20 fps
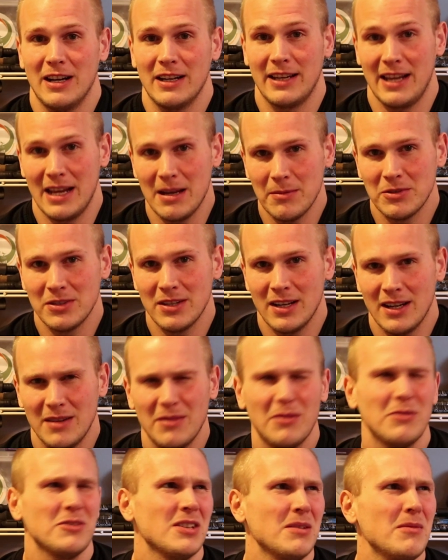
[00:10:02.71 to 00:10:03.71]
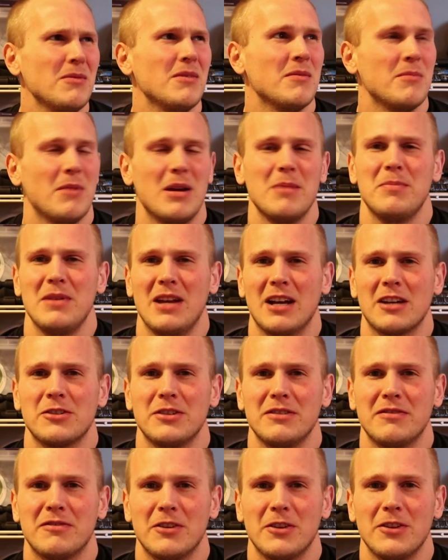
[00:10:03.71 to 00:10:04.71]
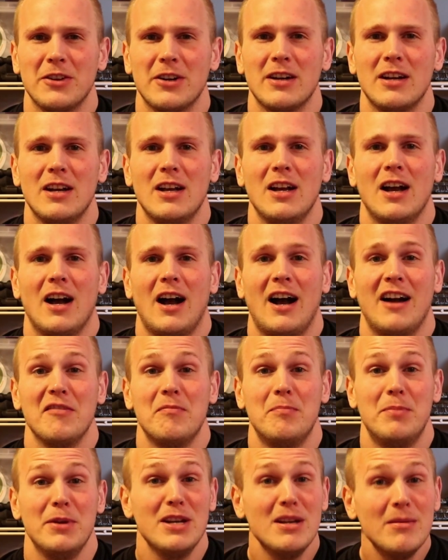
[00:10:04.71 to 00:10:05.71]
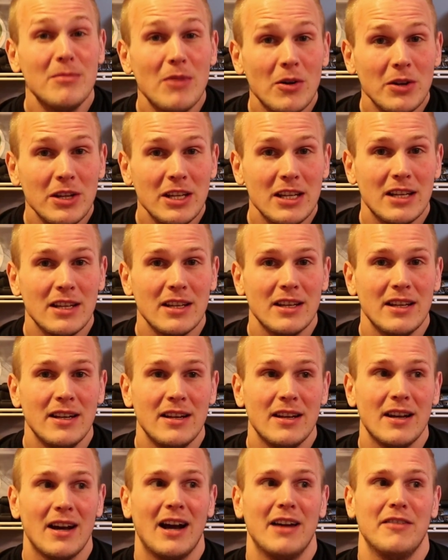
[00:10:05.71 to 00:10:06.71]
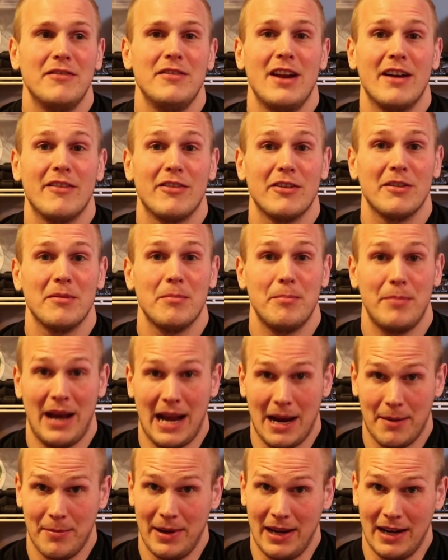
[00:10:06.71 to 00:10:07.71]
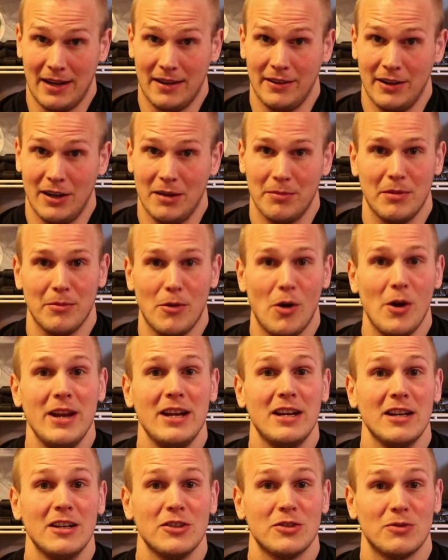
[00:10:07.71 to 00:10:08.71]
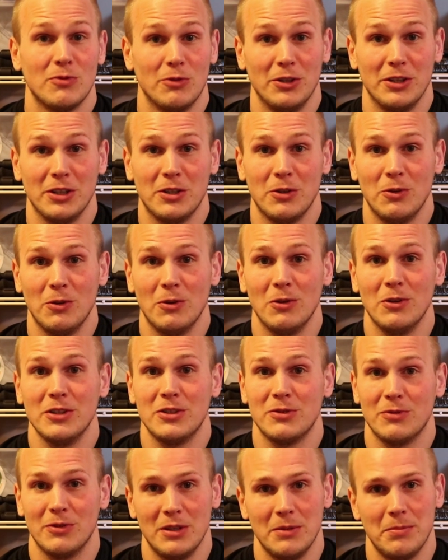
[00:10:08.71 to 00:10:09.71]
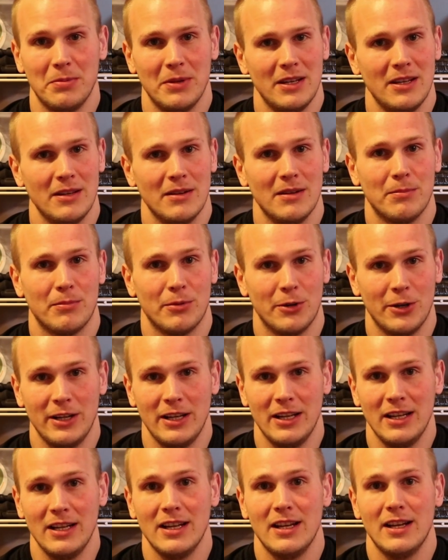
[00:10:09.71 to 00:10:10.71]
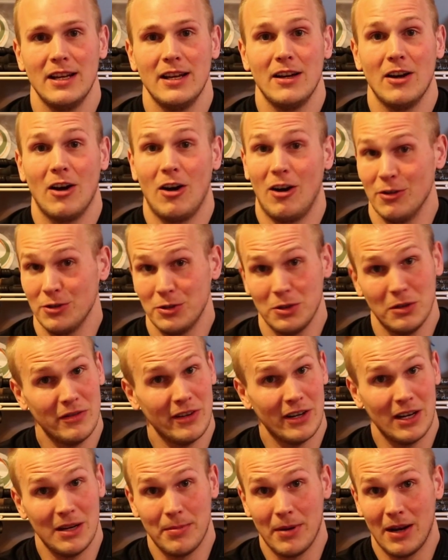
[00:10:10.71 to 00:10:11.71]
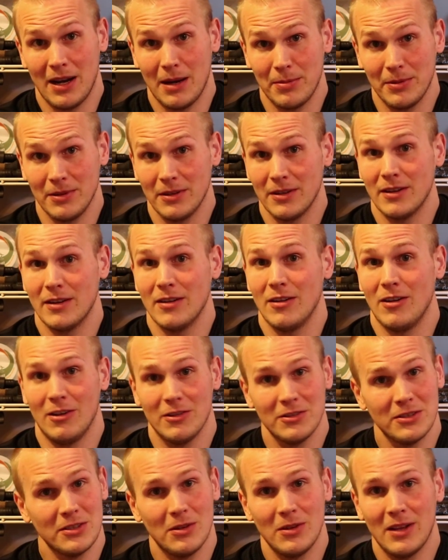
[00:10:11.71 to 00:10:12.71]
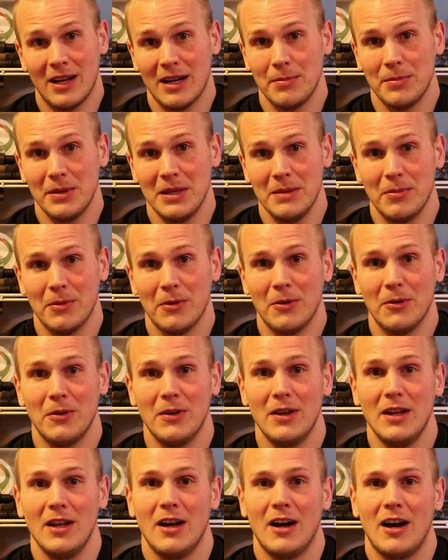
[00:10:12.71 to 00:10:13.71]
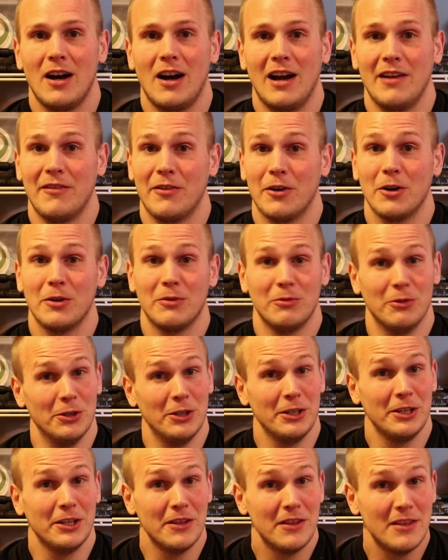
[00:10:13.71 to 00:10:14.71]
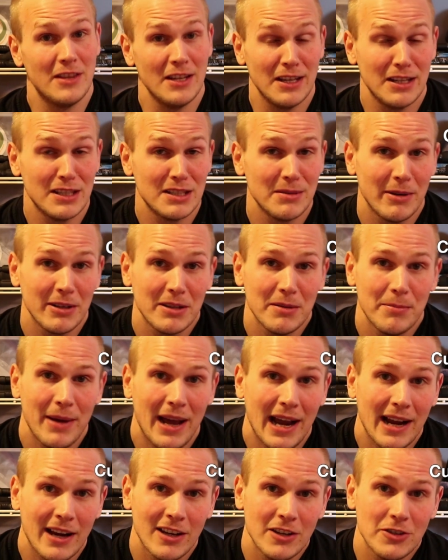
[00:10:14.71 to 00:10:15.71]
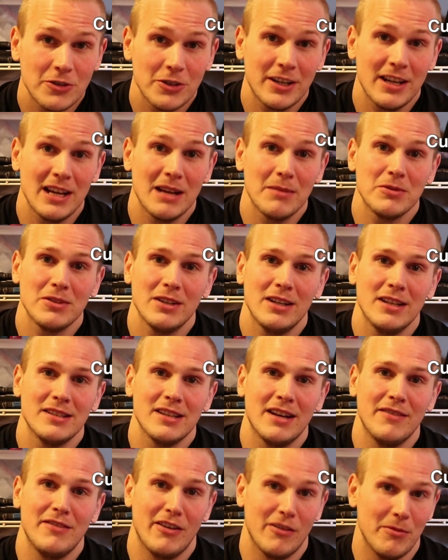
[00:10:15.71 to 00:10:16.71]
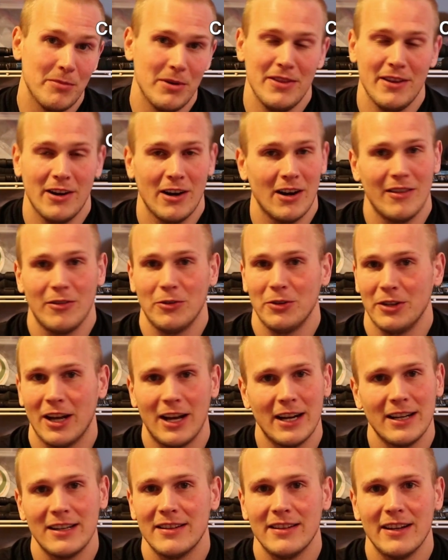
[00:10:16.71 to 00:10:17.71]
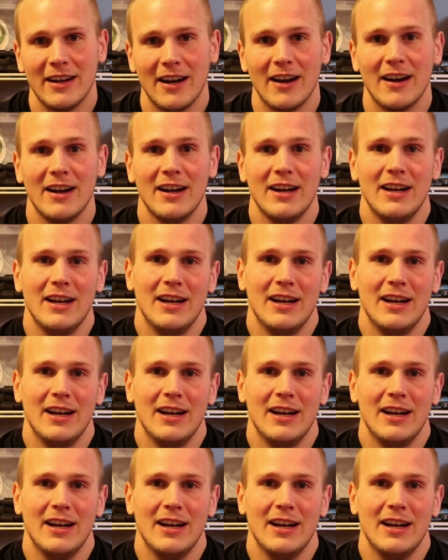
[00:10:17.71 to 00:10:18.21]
campsite. Well, some of them might be actually further. I've been to Mohican. I've never backpacked there, but Mohican is really cool. It's really pretty, also very popular, also a lot of people. I've heard really good things about the backcountry campsites. I've never been there. I've only hiked there.